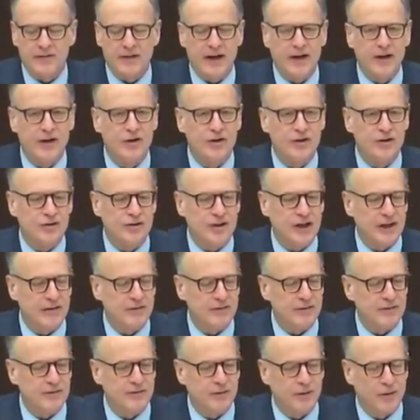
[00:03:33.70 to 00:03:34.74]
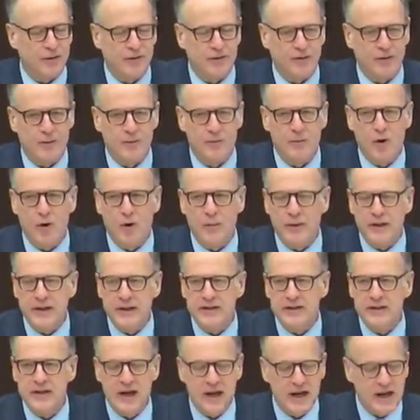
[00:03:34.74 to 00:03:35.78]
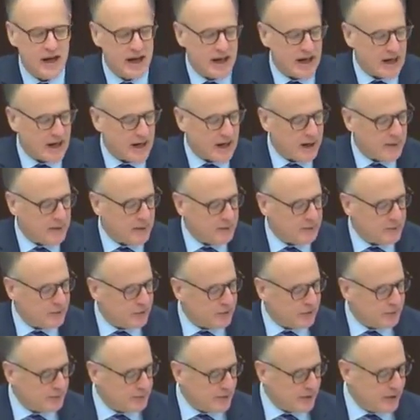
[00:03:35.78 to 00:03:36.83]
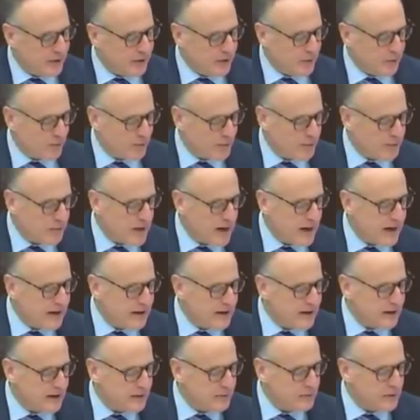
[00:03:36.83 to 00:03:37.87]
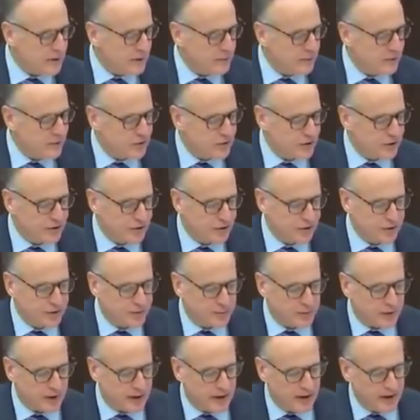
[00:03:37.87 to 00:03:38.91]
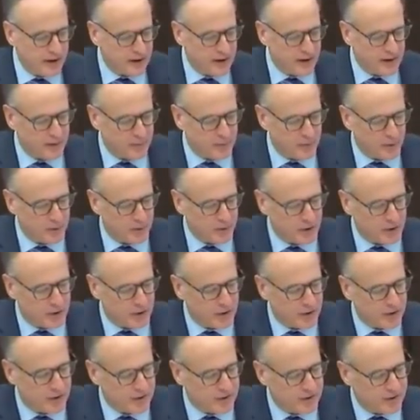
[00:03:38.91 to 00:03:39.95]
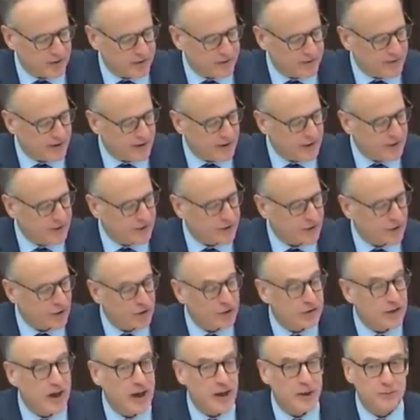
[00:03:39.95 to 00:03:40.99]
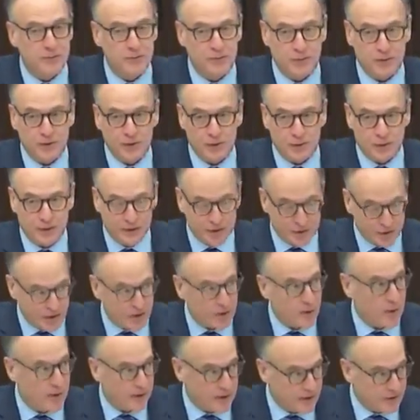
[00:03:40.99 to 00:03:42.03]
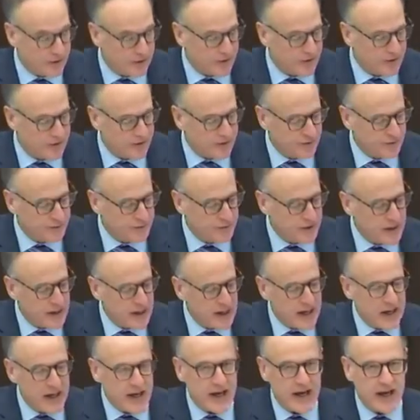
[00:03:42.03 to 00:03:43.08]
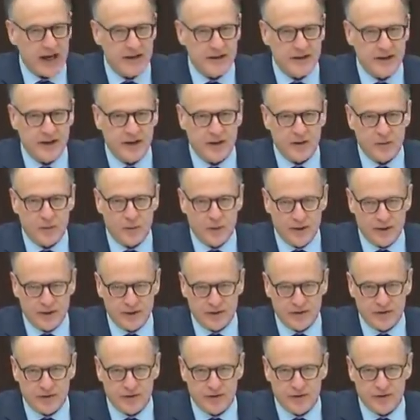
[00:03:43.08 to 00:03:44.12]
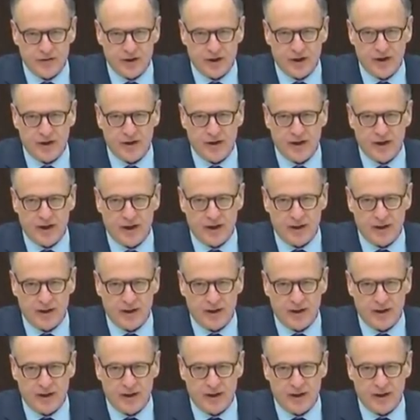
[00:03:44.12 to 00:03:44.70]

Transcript: If I could just have the floor for a moment. I'm just being reminded that members should display appropriate courtesy and fairness at all times when questioning witnesses, and that witnesses are